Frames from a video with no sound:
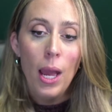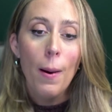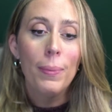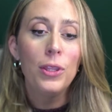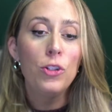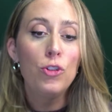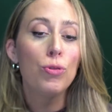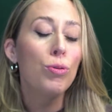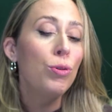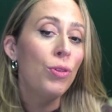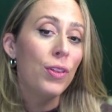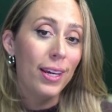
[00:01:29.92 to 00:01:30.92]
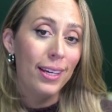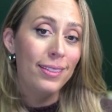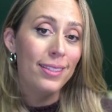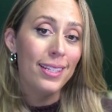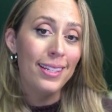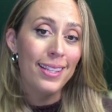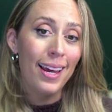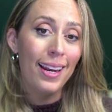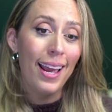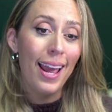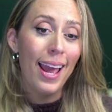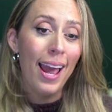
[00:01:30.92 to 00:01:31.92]
But the truth is
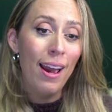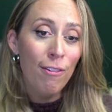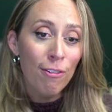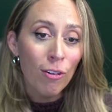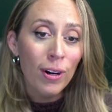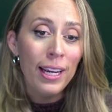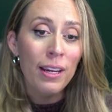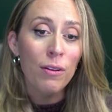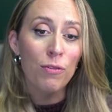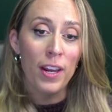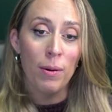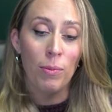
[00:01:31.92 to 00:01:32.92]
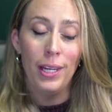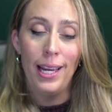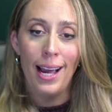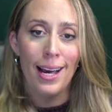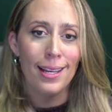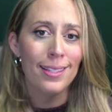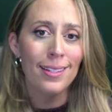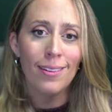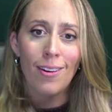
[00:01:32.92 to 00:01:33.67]
that every family has